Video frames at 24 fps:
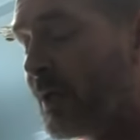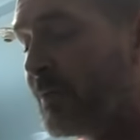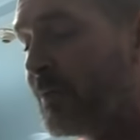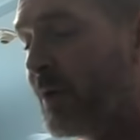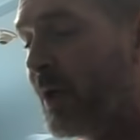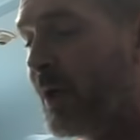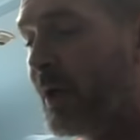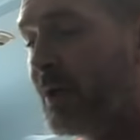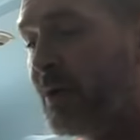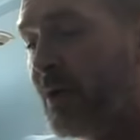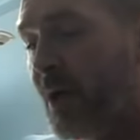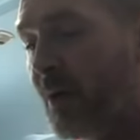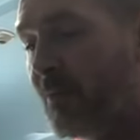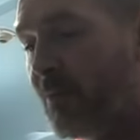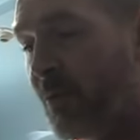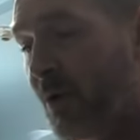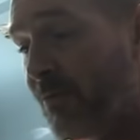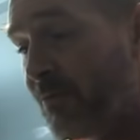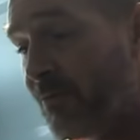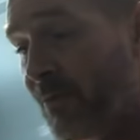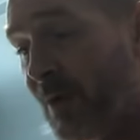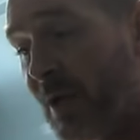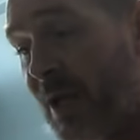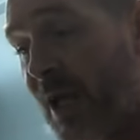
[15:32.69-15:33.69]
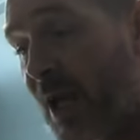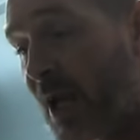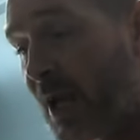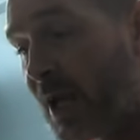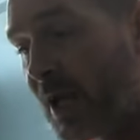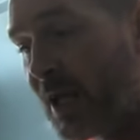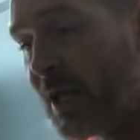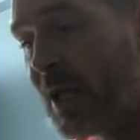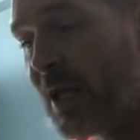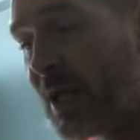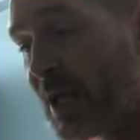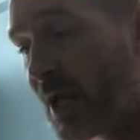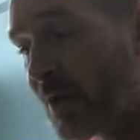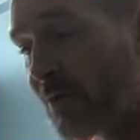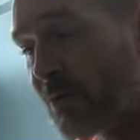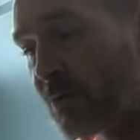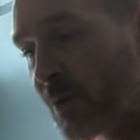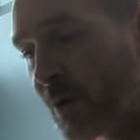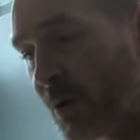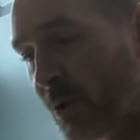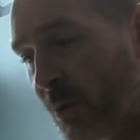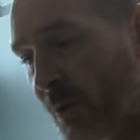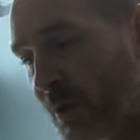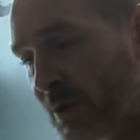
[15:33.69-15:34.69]
I, I, I'm not filling out any other
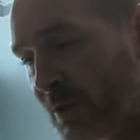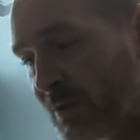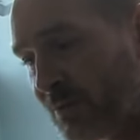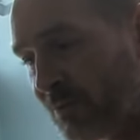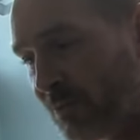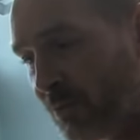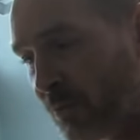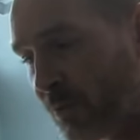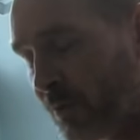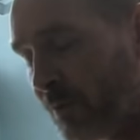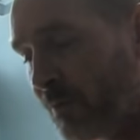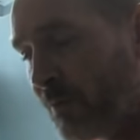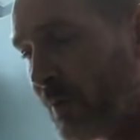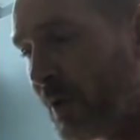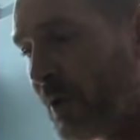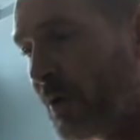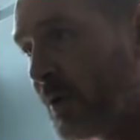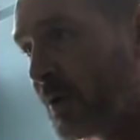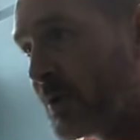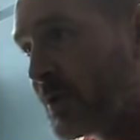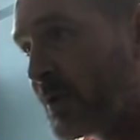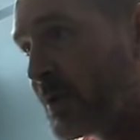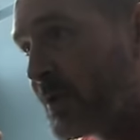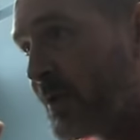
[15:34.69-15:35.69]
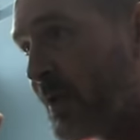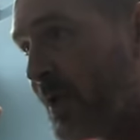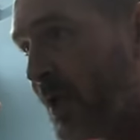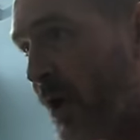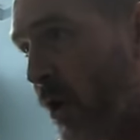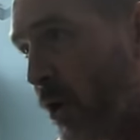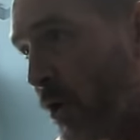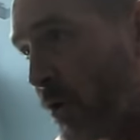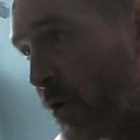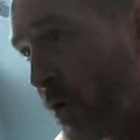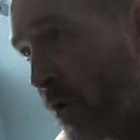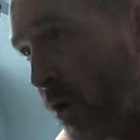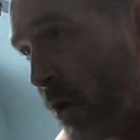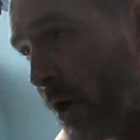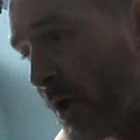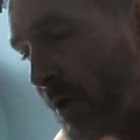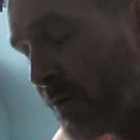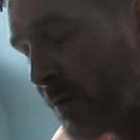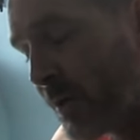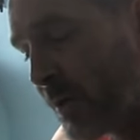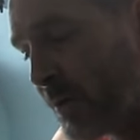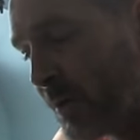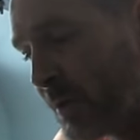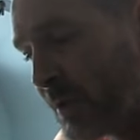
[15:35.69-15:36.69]
request form because the
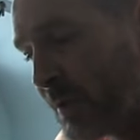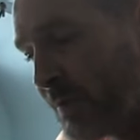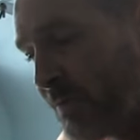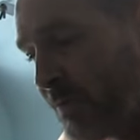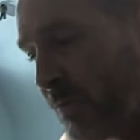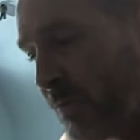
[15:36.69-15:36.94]
online request